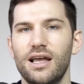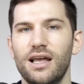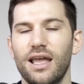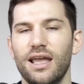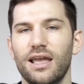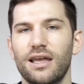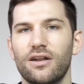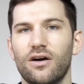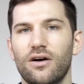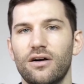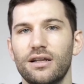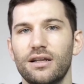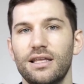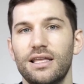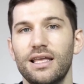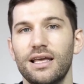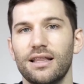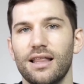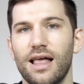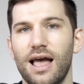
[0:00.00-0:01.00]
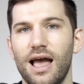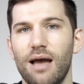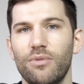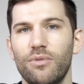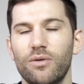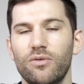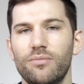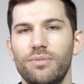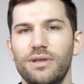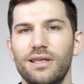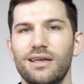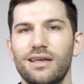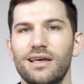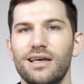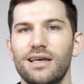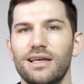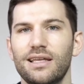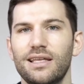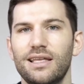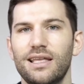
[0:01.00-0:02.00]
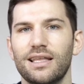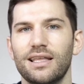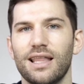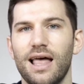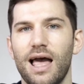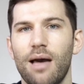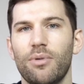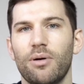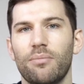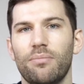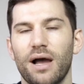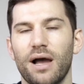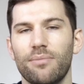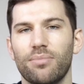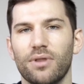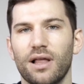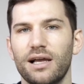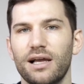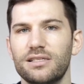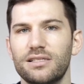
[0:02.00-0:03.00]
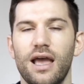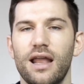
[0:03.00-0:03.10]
And on GitLab, it would be GitLab pipeline.